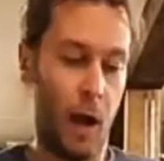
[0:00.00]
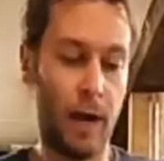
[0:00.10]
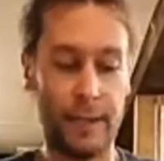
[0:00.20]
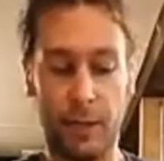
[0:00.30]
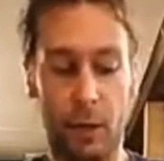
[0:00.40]
All
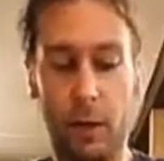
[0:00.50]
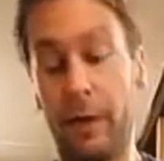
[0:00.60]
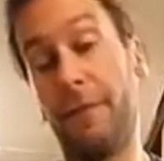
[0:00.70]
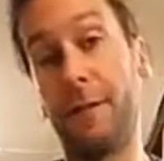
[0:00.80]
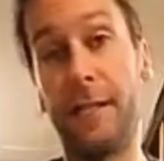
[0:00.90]
right, so
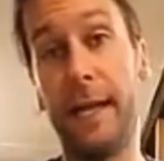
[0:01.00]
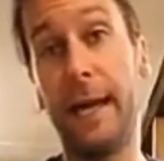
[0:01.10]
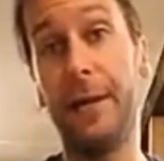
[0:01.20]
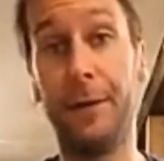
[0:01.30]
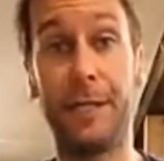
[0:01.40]
first thing you
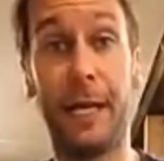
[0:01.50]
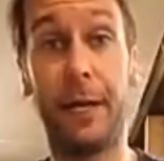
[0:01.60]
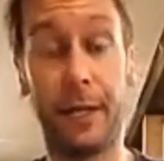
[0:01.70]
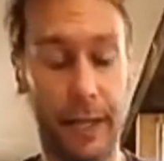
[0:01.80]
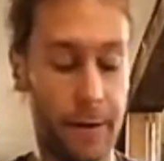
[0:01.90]
gotta do is get
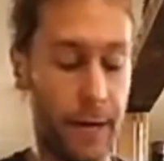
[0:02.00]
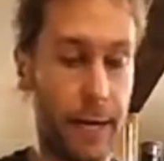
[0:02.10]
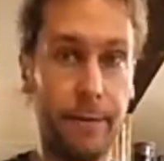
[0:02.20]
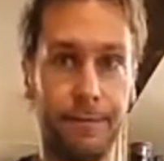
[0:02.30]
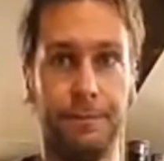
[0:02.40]
your clay
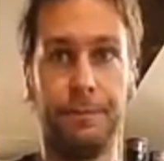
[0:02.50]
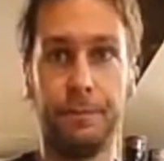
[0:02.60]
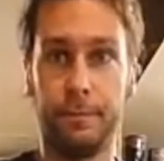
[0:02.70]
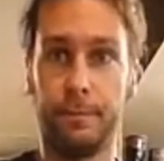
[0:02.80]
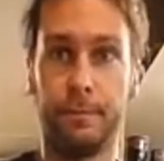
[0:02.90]
ready,
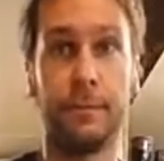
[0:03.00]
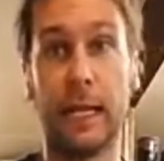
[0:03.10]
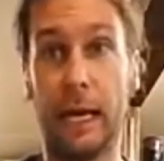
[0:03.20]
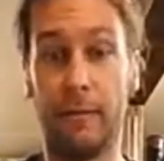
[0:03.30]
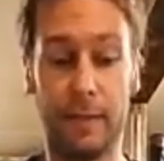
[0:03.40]

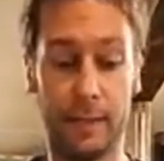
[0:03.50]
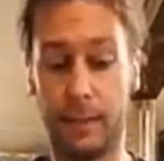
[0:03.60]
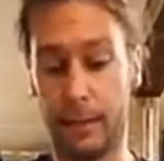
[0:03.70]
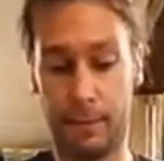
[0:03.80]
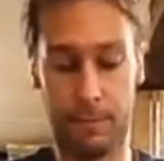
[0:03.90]

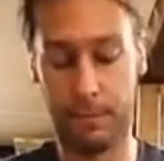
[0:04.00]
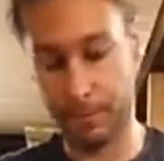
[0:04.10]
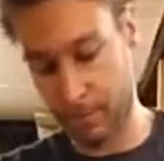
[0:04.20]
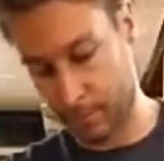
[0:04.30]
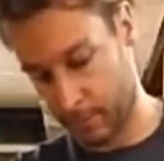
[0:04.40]
obviously.
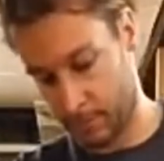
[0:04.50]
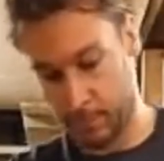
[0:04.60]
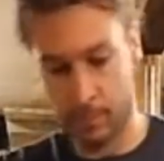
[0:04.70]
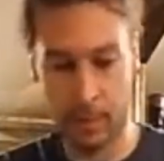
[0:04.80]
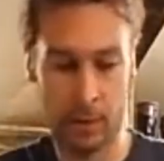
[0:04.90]

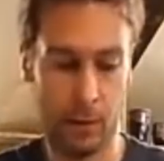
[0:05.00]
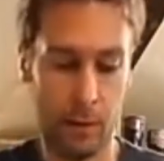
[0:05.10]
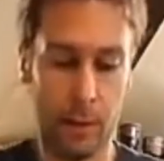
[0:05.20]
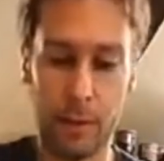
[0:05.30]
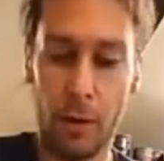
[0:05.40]

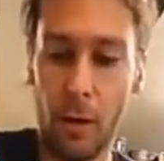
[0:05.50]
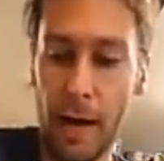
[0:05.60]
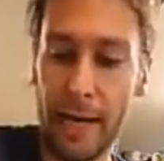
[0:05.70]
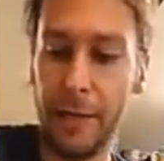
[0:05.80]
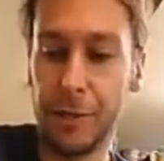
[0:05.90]
So
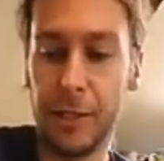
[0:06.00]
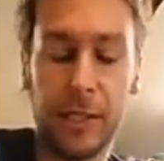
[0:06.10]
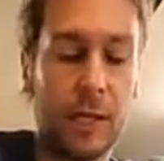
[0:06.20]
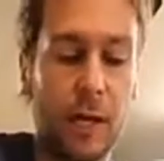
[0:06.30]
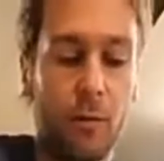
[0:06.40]
I usually
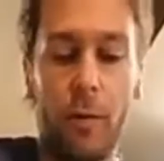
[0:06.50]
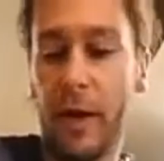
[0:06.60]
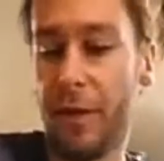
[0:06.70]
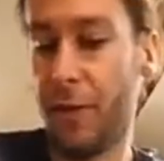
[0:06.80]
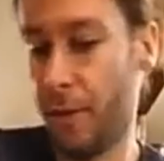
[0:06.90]
start with